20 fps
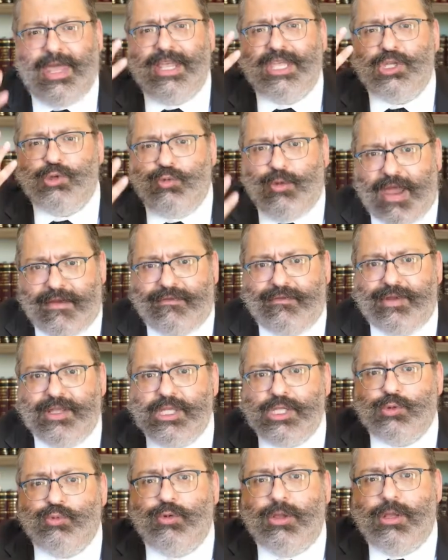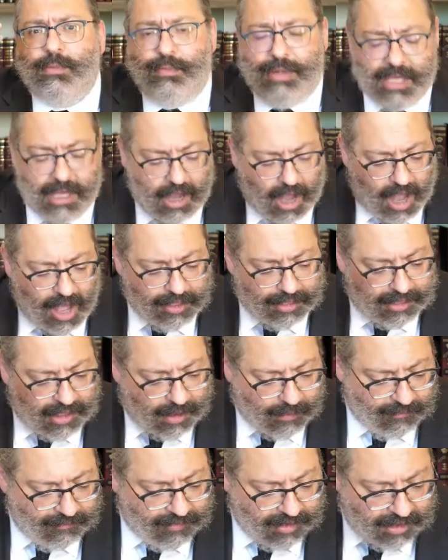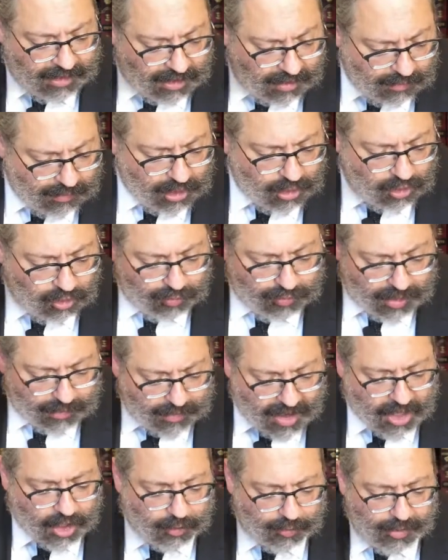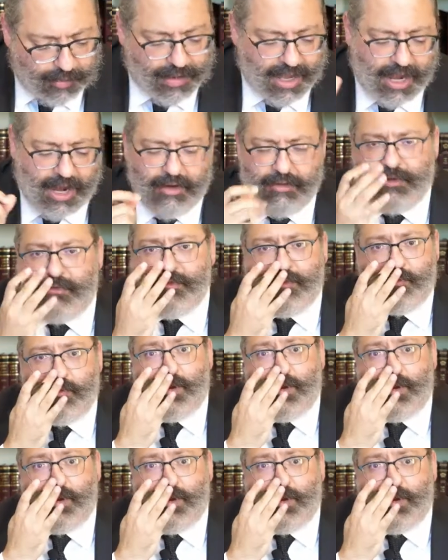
that his reverence will be on them. For